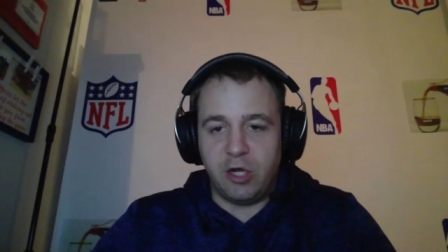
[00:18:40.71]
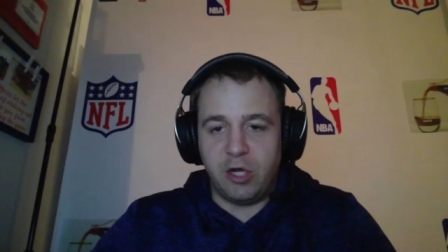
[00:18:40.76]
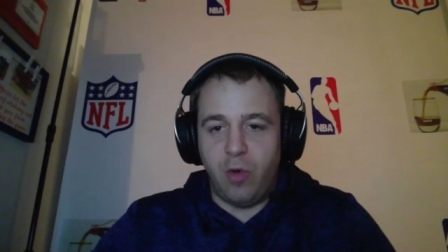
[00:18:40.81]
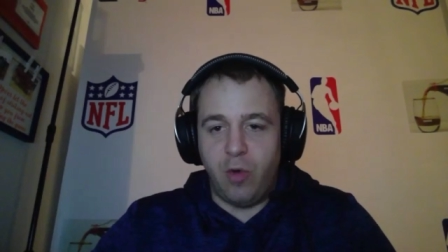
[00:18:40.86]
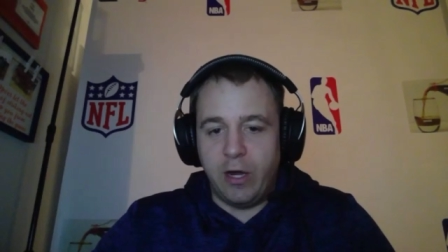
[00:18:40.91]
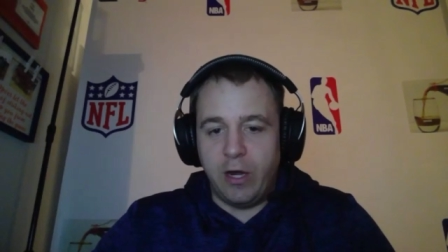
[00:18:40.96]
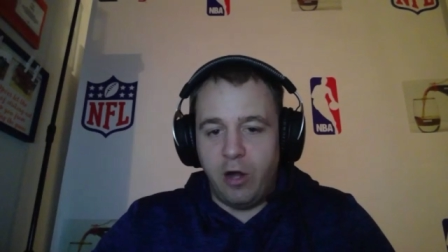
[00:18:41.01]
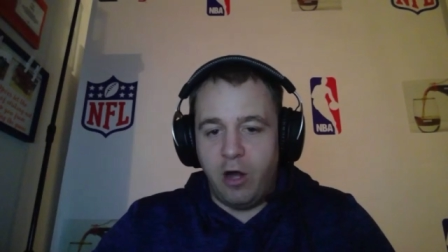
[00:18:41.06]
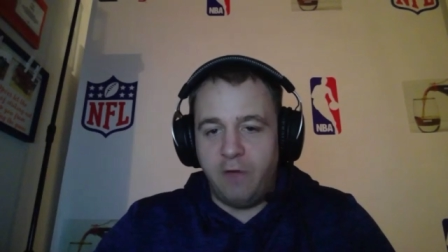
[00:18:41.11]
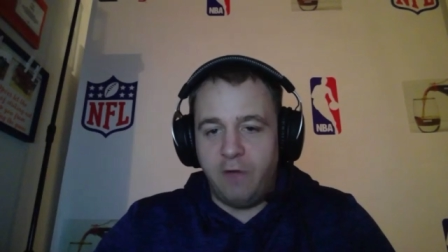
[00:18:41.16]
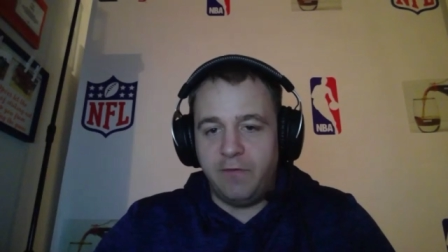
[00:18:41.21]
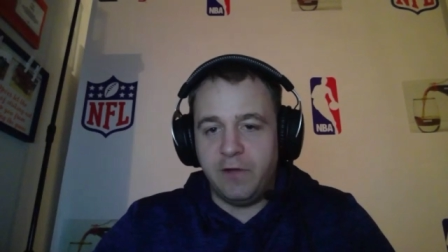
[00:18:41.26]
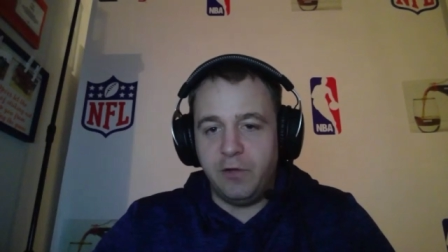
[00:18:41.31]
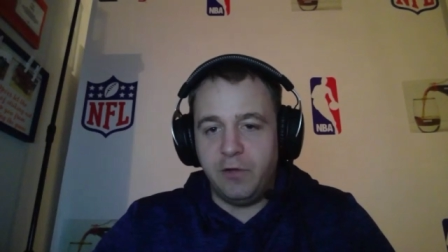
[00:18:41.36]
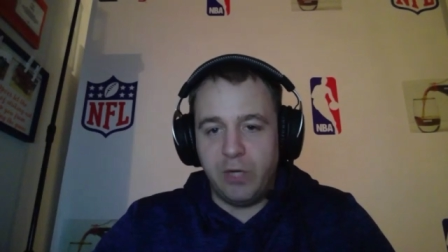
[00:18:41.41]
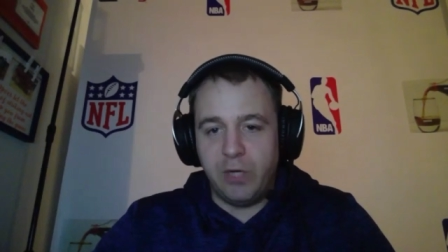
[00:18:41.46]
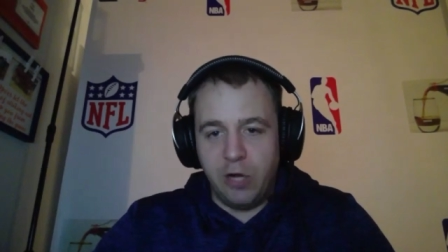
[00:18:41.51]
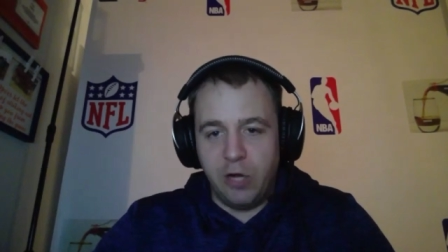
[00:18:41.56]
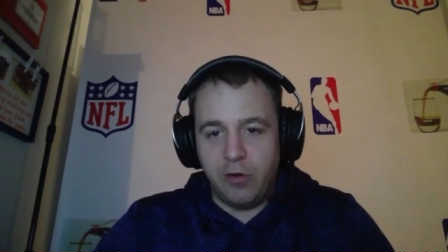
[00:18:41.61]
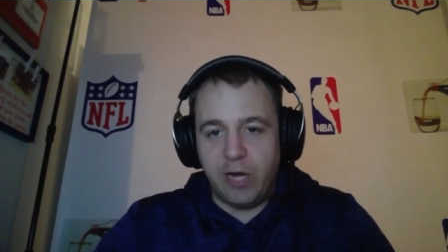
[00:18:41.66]
quite often,
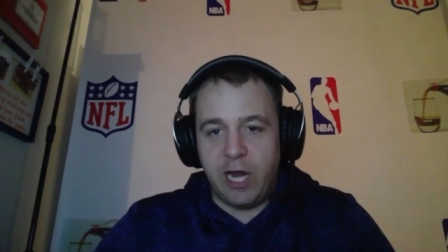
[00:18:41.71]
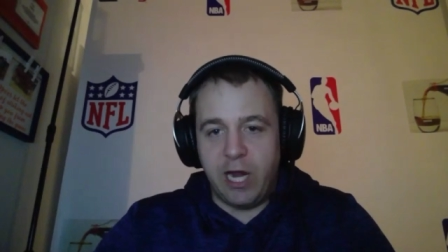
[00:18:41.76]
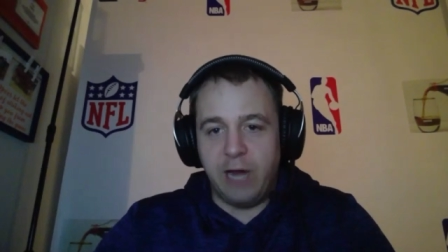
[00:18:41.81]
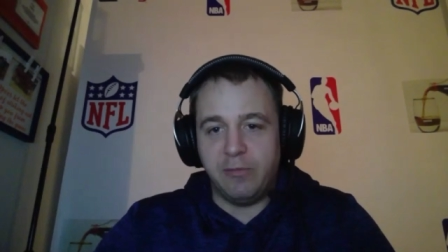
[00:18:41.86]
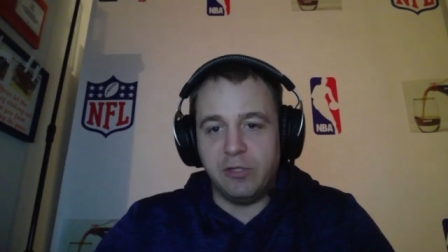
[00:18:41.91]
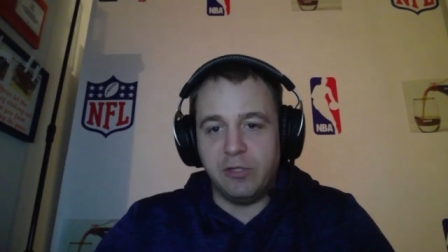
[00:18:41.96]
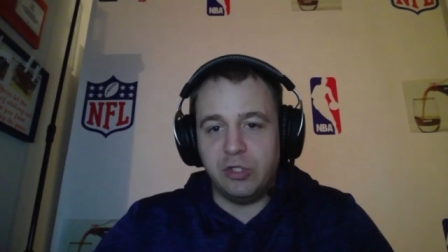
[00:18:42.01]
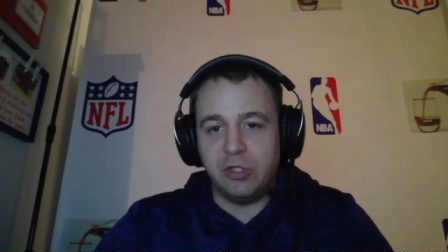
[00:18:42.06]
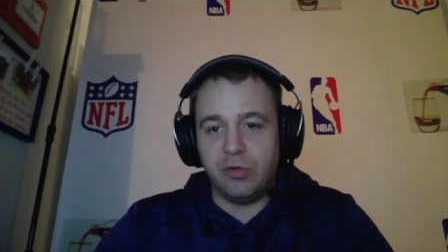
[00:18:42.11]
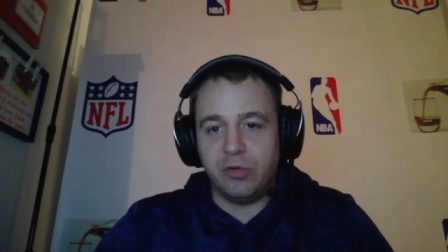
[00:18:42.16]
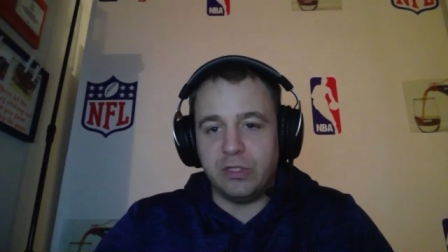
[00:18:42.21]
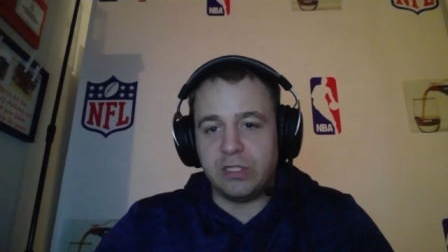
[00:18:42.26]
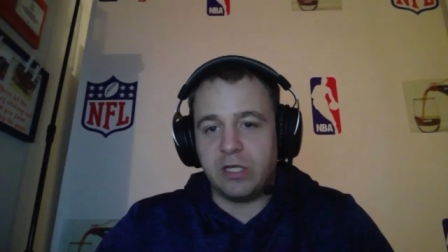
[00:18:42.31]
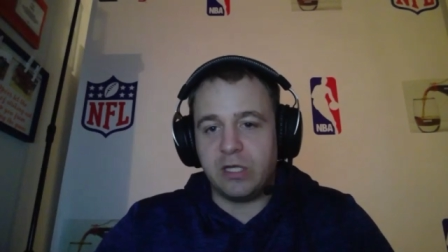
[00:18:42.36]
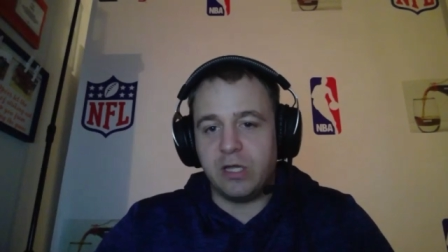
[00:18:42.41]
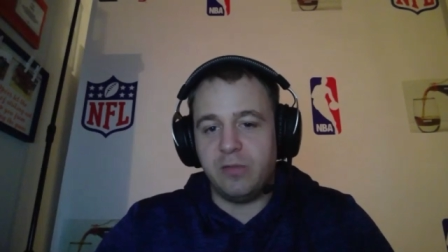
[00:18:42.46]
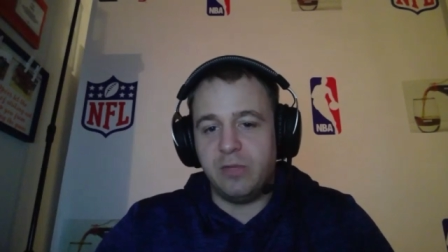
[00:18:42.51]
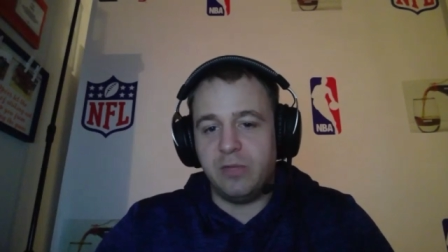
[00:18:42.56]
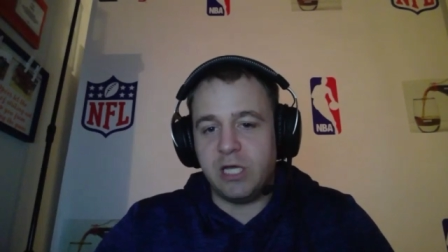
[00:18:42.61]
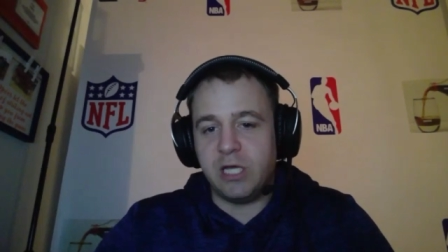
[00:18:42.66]
we know Cameron Jordan's going
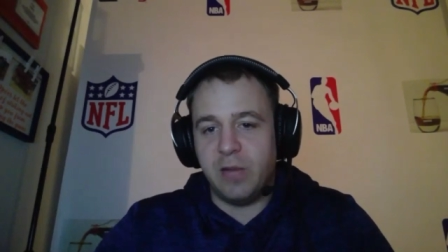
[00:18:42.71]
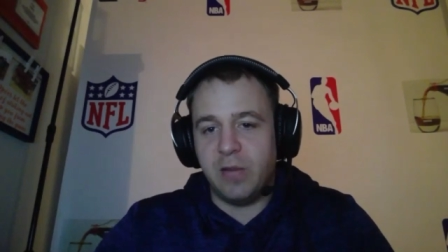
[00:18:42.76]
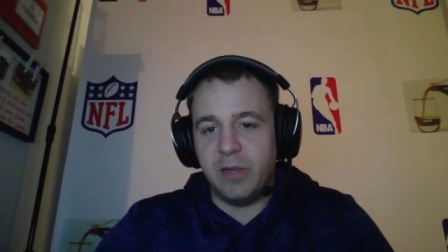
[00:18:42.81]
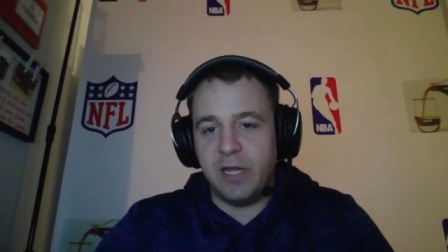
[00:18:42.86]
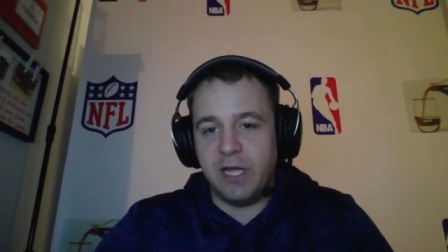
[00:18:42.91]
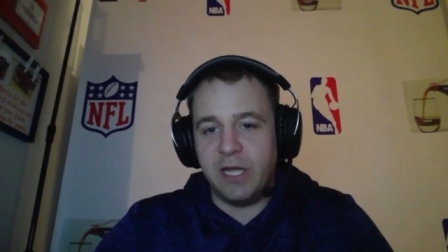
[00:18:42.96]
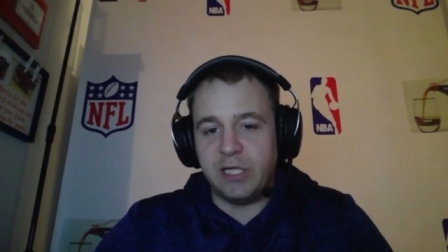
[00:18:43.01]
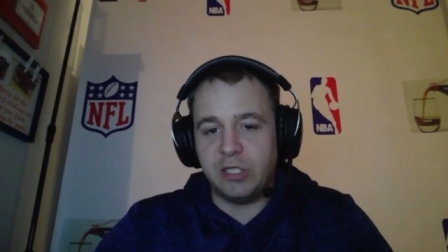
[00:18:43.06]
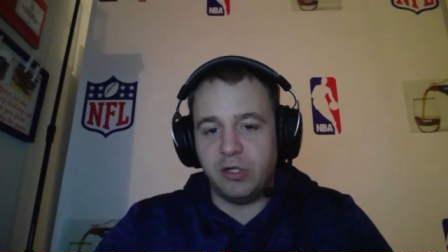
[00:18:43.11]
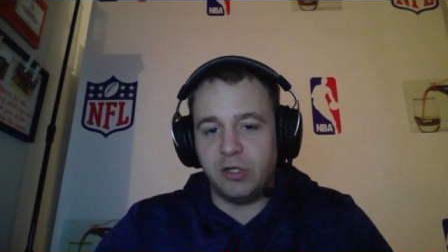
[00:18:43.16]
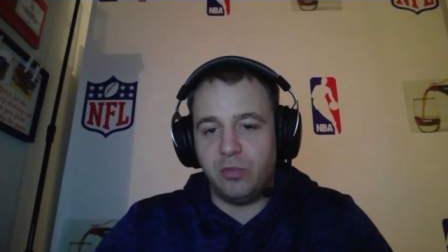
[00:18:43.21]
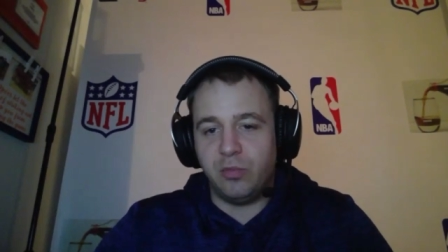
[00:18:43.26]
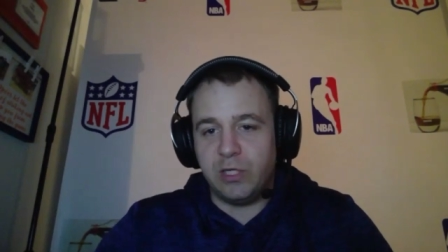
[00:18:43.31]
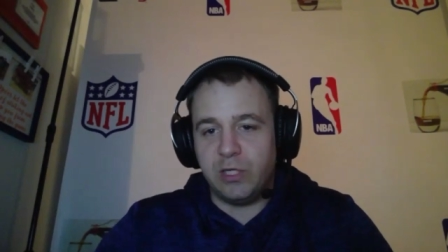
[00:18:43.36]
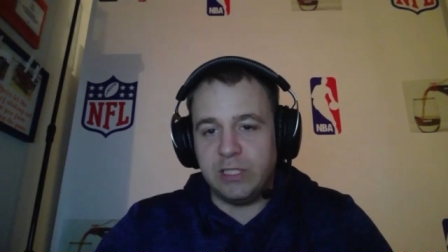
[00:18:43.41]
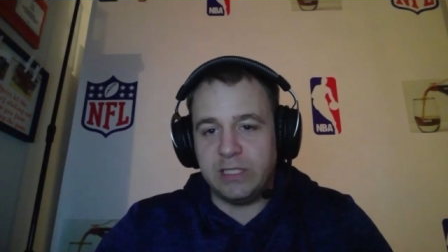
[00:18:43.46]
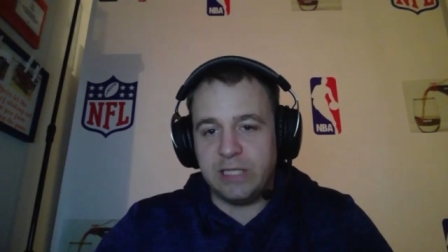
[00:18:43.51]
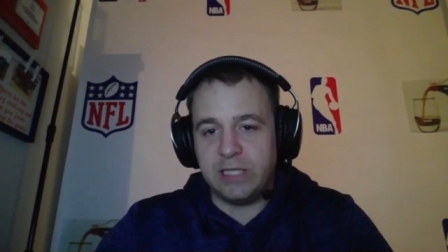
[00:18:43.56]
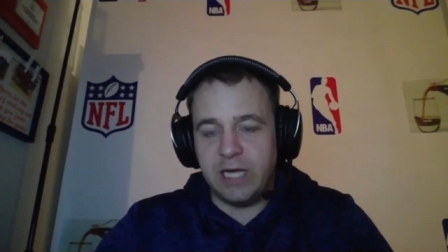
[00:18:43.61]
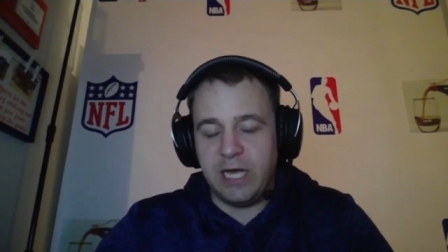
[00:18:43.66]
to be coming at you on
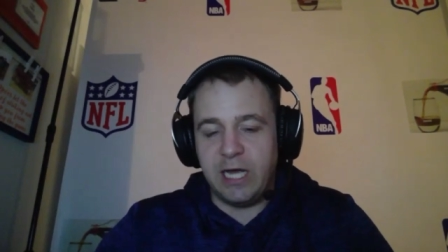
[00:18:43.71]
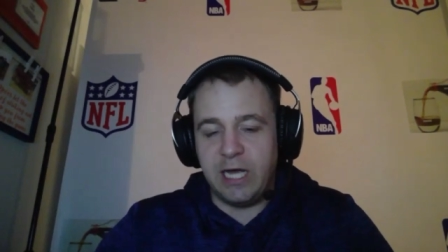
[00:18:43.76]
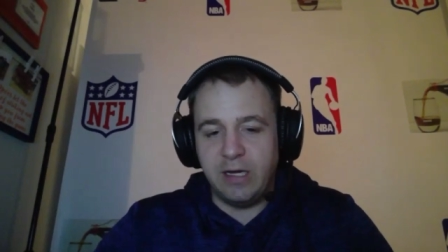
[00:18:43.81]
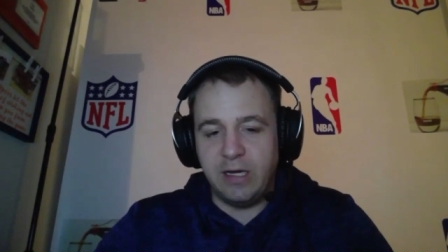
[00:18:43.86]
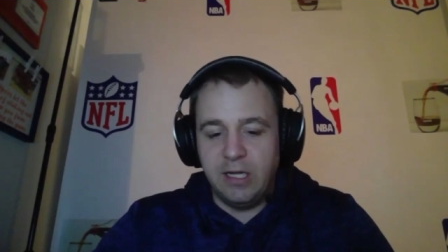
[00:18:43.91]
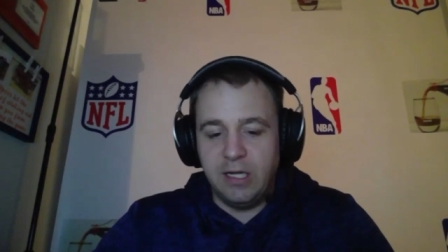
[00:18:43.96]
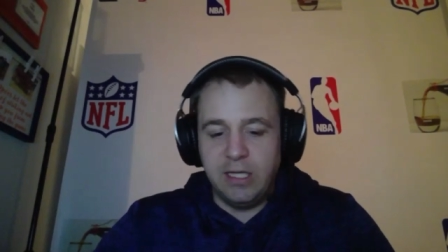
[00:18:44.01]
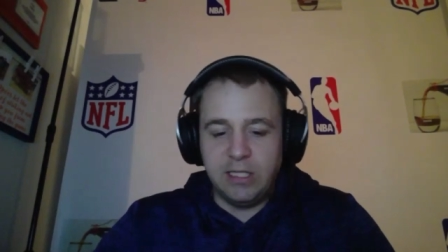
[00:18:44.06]
one side.